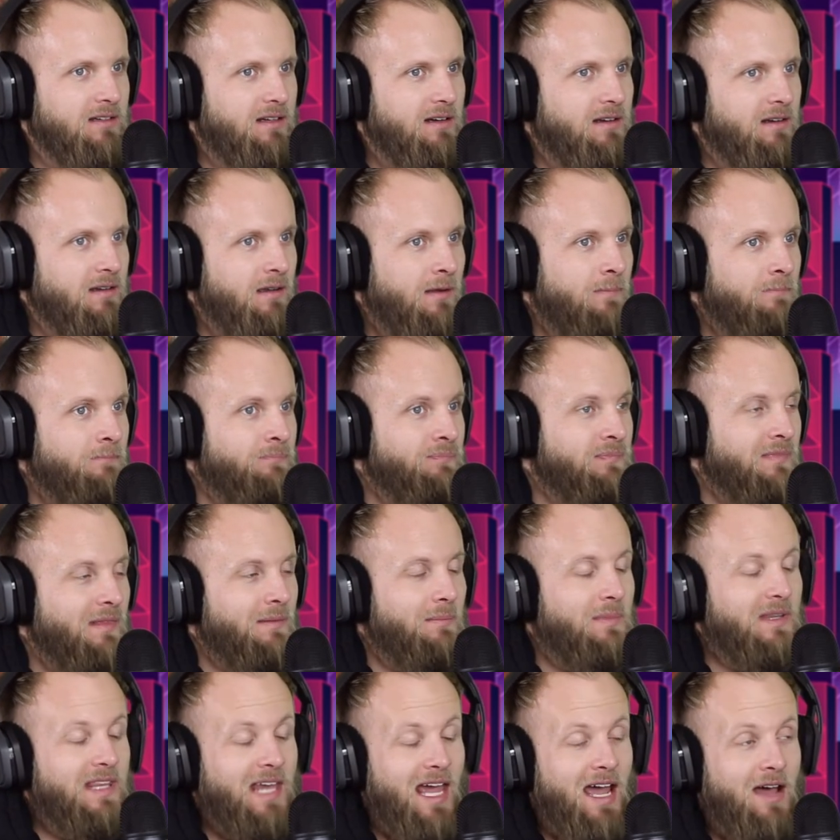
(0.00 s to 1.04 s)
area.
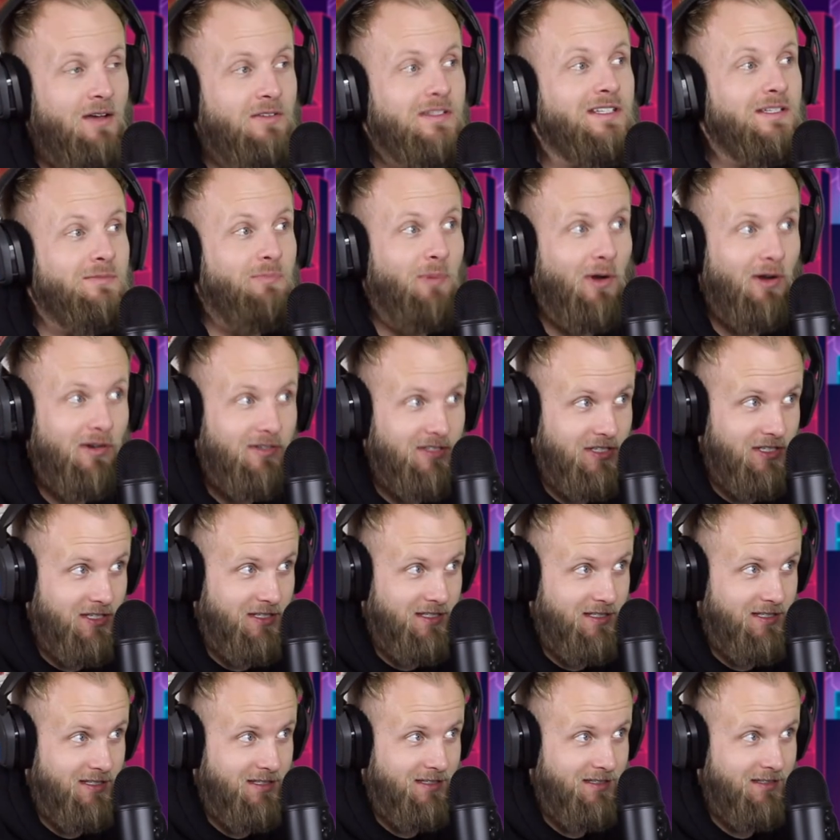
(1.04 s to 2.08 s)
But the house he
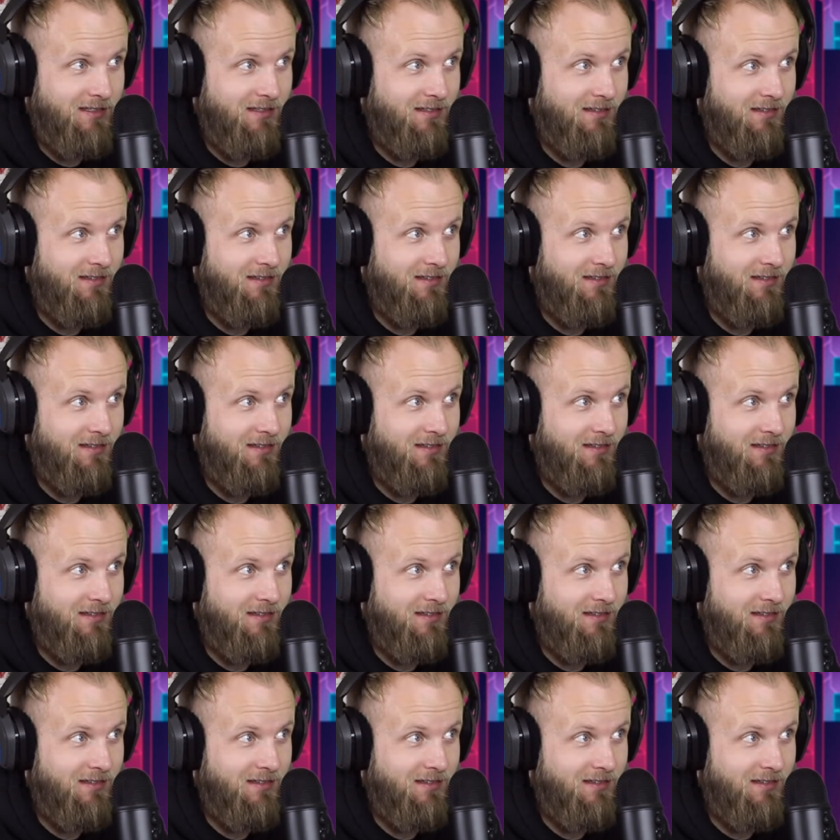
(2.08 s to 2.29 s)
purchased.